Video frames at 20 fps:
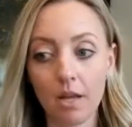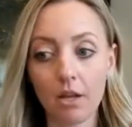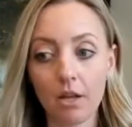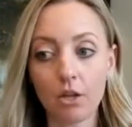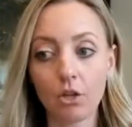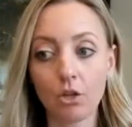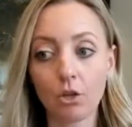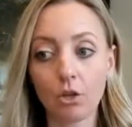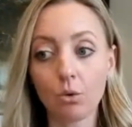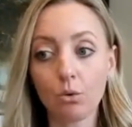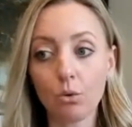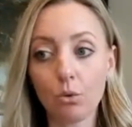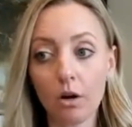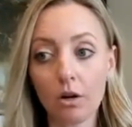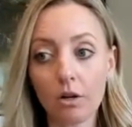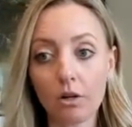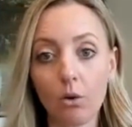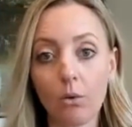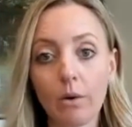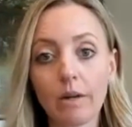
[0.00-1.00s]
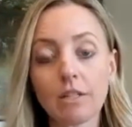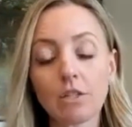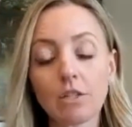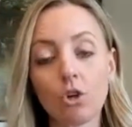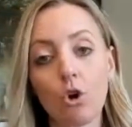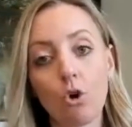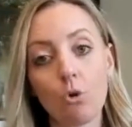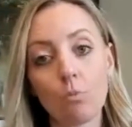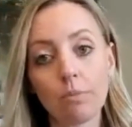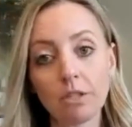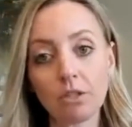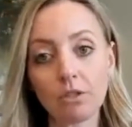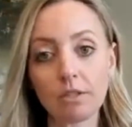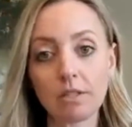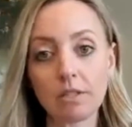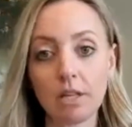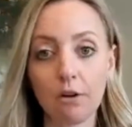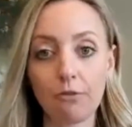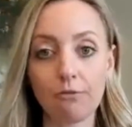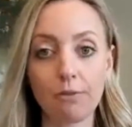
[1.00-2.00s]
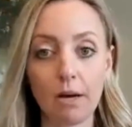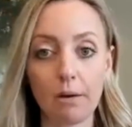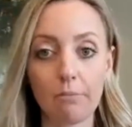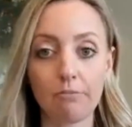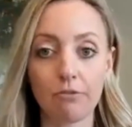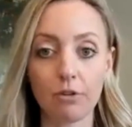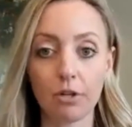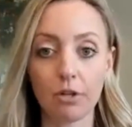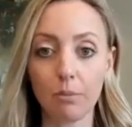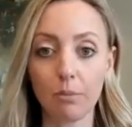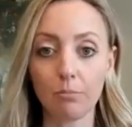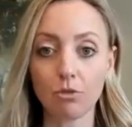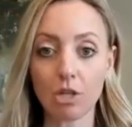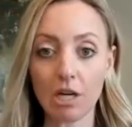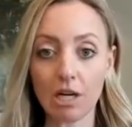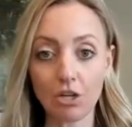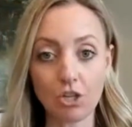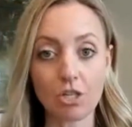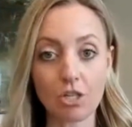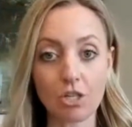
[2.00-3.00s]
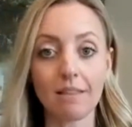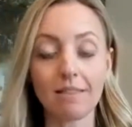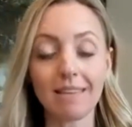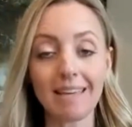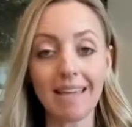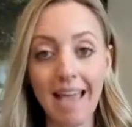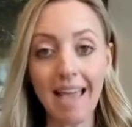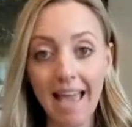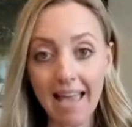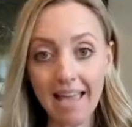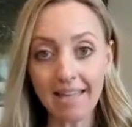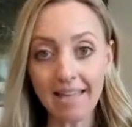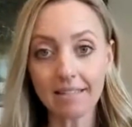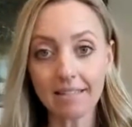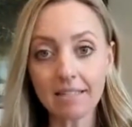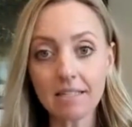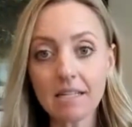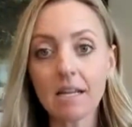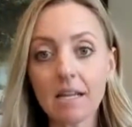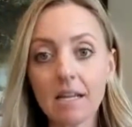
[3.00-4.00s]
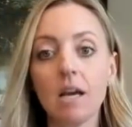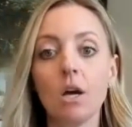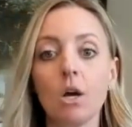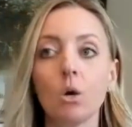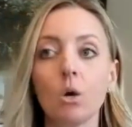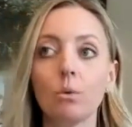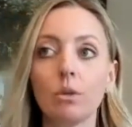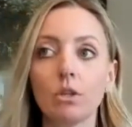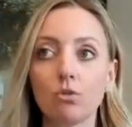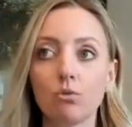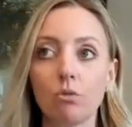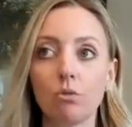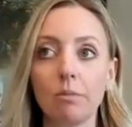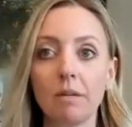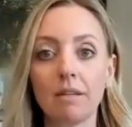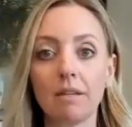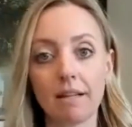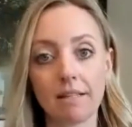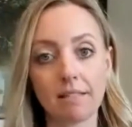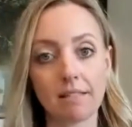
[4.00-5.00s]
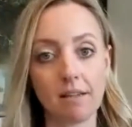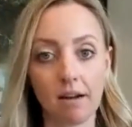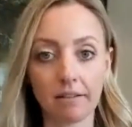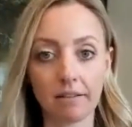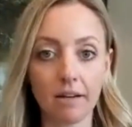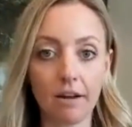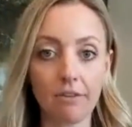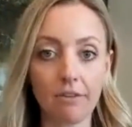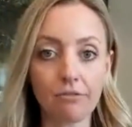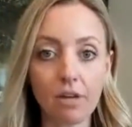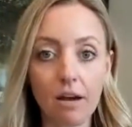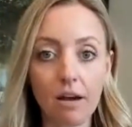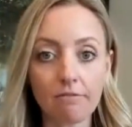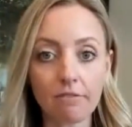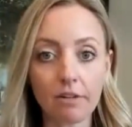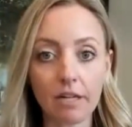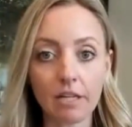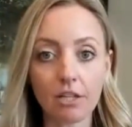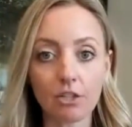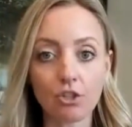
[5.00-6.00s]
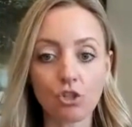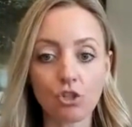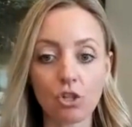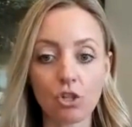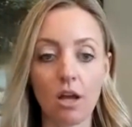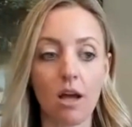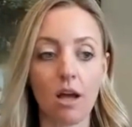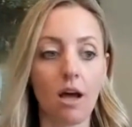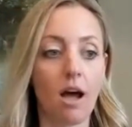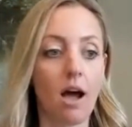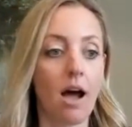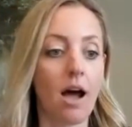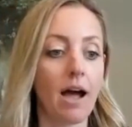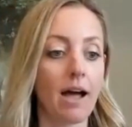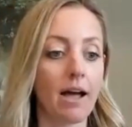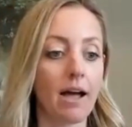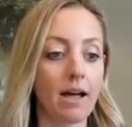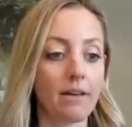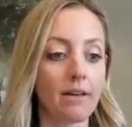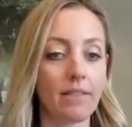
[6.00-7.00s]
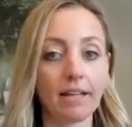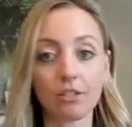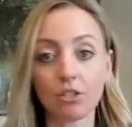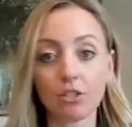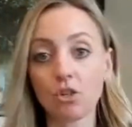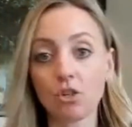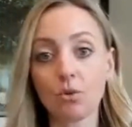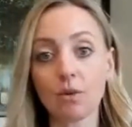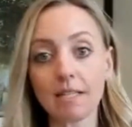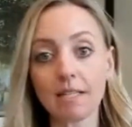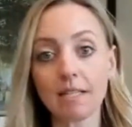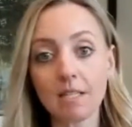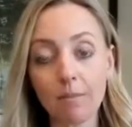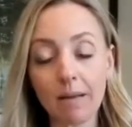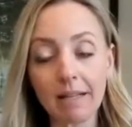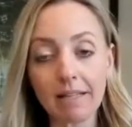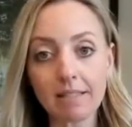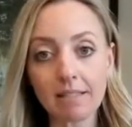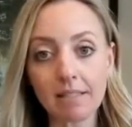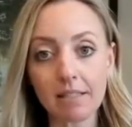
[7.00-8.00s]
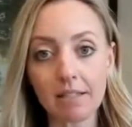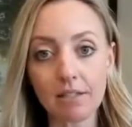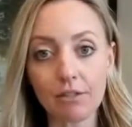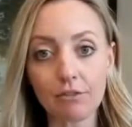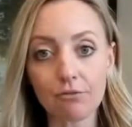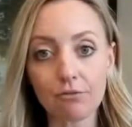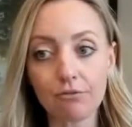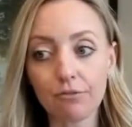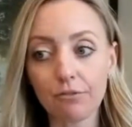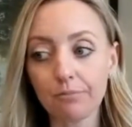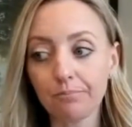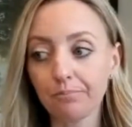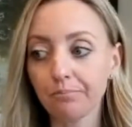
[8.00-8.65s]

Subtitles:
you are going to open yourself up for an objection at the end, which will be that's not enough coverage, that's too expensive.